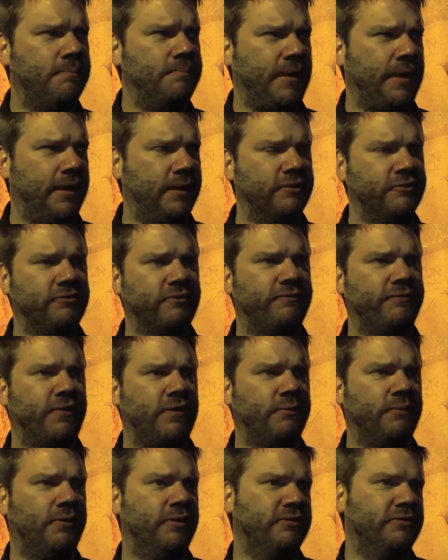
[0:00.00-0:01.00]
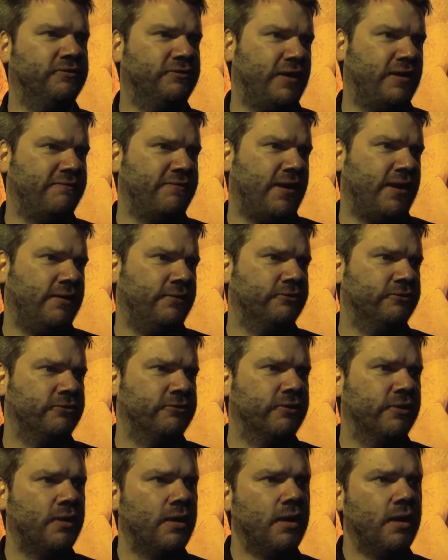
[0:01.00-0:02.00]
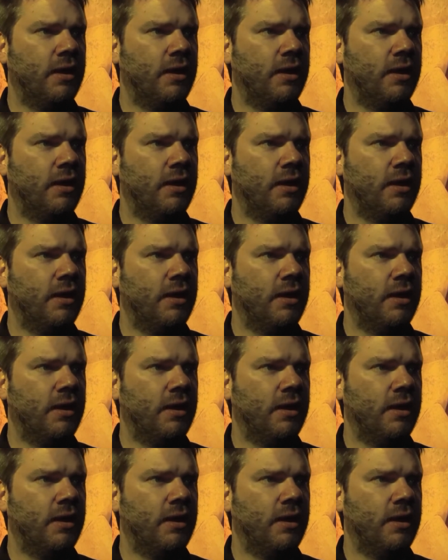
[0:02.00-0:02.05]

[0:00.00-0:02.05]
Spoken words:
Bank is a fun one, Safe House,